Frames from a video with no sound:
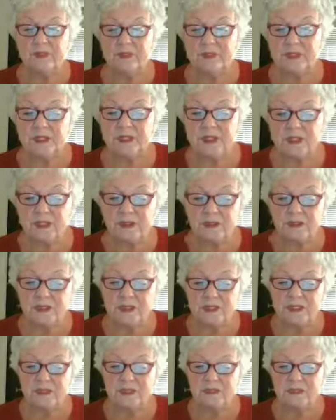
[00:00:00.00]

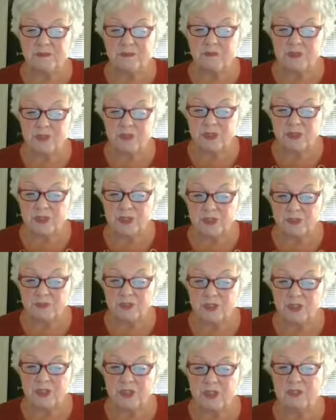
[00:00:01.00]
decreased
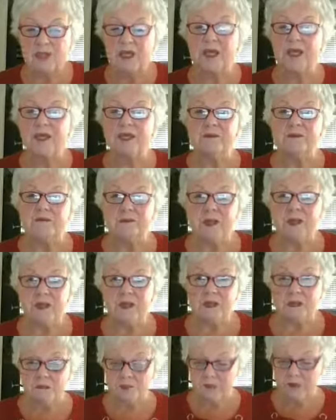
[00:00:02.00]
perception, and
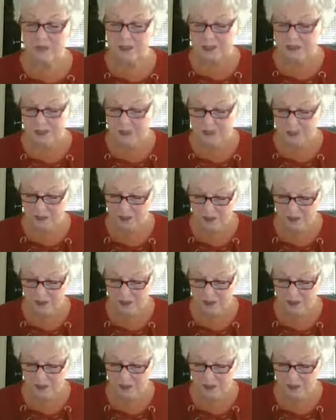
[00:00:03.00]
impaired reasoning.